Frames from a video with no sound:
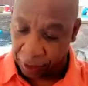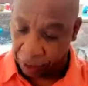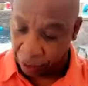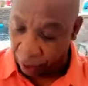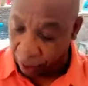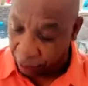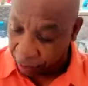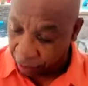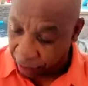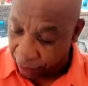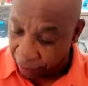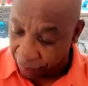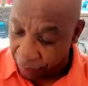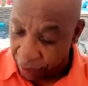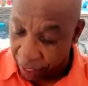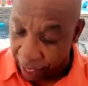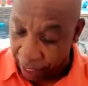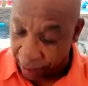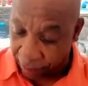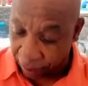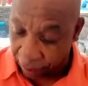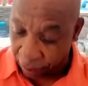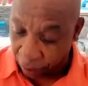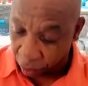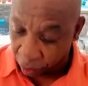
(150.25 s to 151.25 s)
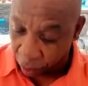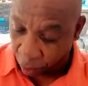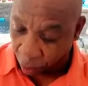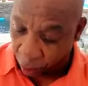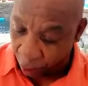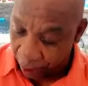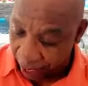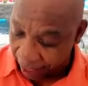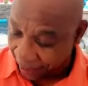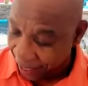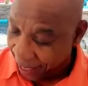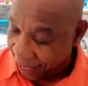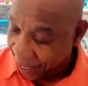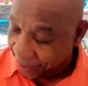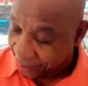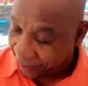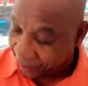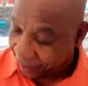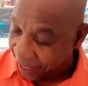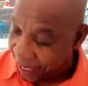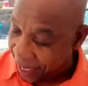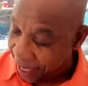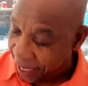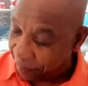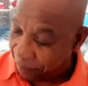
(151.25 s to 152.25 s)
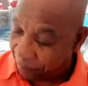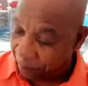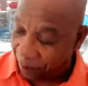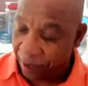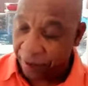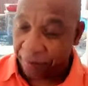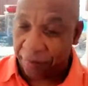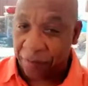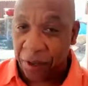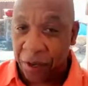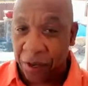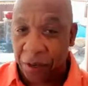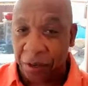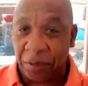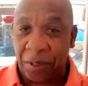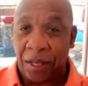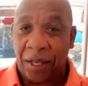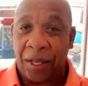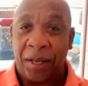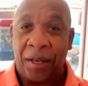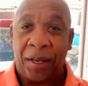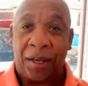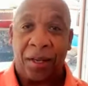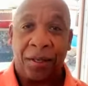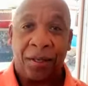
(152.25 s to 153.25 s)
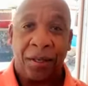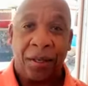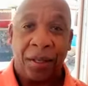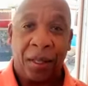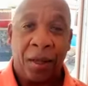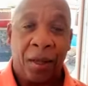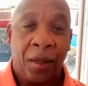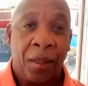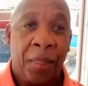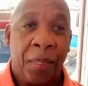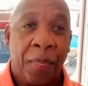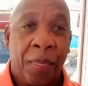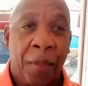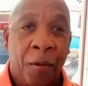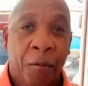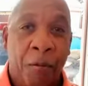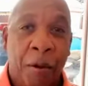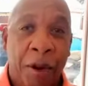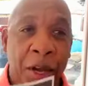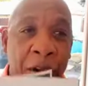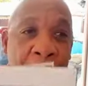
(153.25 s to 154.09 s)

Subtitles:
So I'll just give you guys a little quick sneak preview. When